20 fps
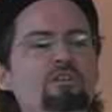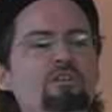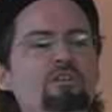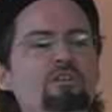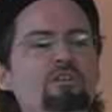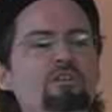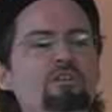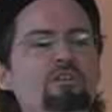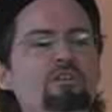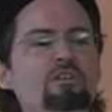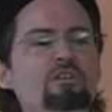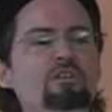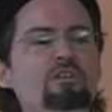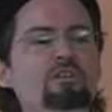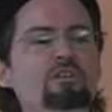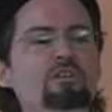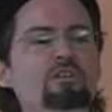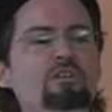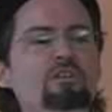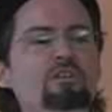
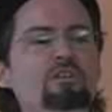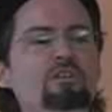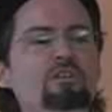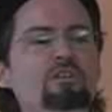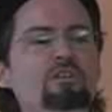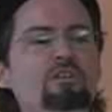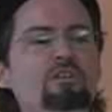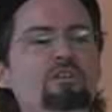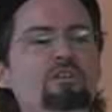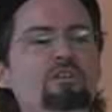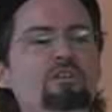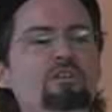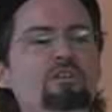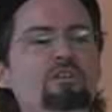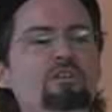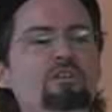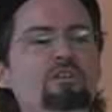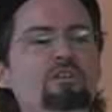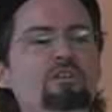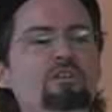
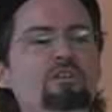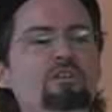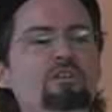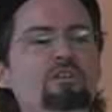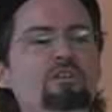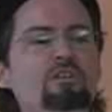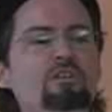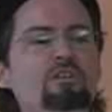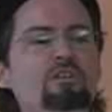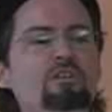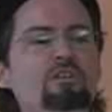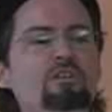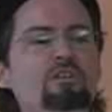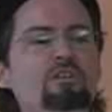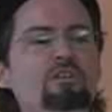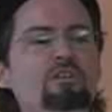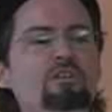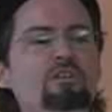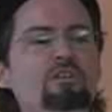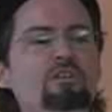
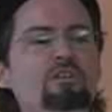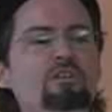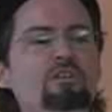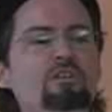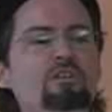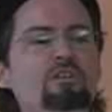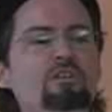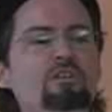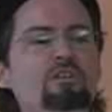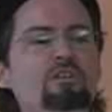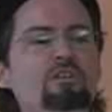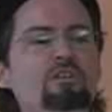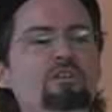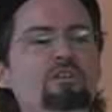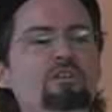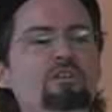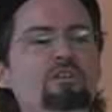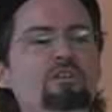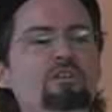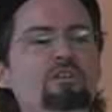
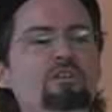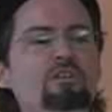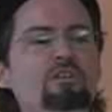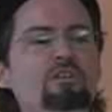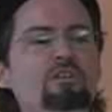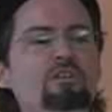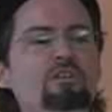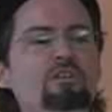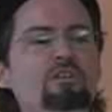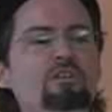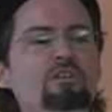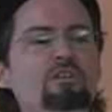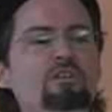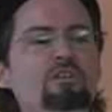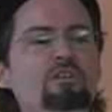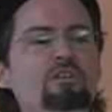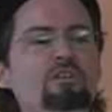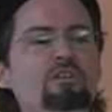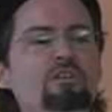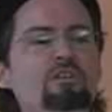
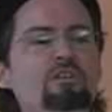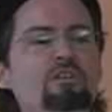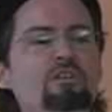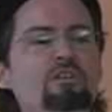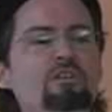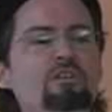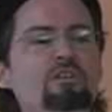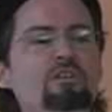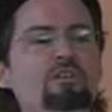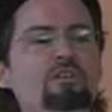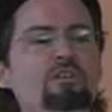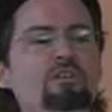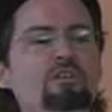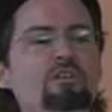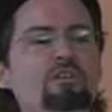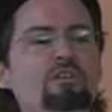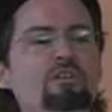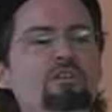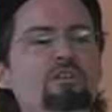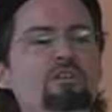
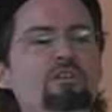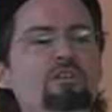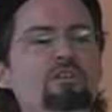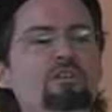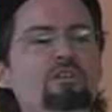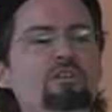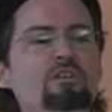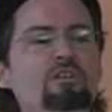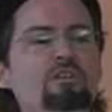This is a still picture; no speech is visible.